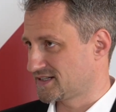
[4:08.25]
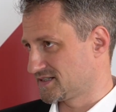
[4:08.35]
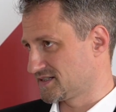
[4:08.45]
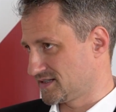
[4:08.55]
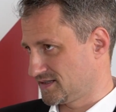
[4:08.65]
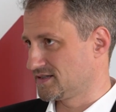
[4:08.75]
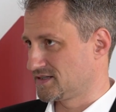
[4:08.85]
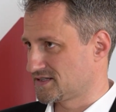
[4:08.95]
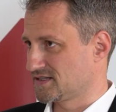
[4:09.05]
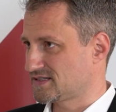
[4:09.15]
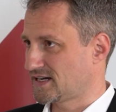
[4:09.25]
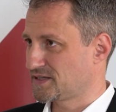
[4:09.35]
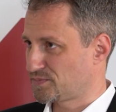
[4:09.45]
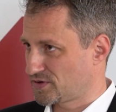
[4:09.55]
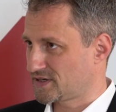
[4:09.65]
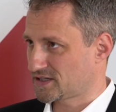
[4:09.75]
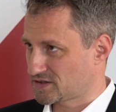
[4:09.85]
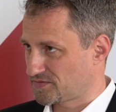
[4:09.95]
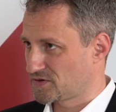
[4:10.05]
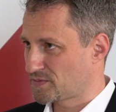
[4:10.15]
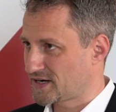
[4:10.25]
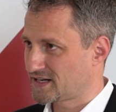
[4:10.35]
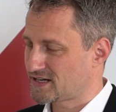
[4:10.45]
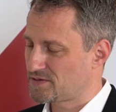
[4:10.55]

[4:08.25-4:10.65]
That it is a side product of your mining